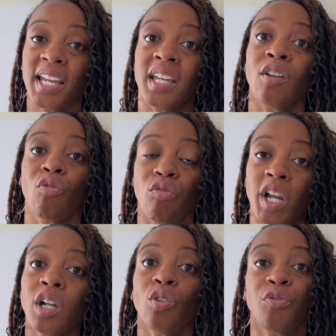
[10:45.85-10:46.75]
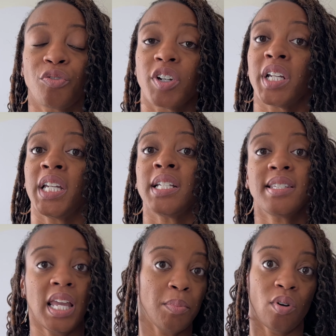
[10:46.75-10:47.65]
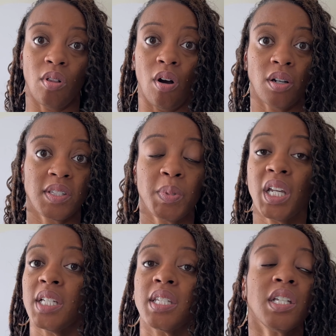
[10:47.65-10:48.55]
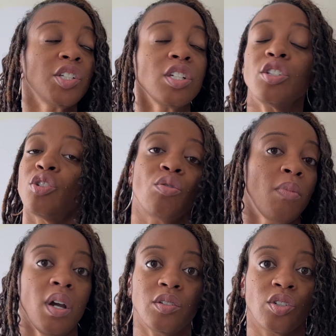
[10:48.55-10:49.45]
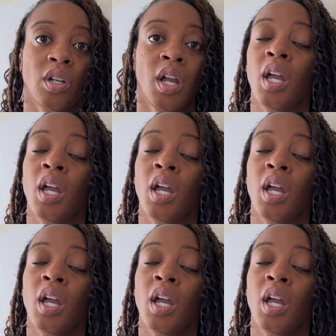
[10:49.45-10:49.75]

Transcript: in wrinkle-free tablecloths because it's just too much.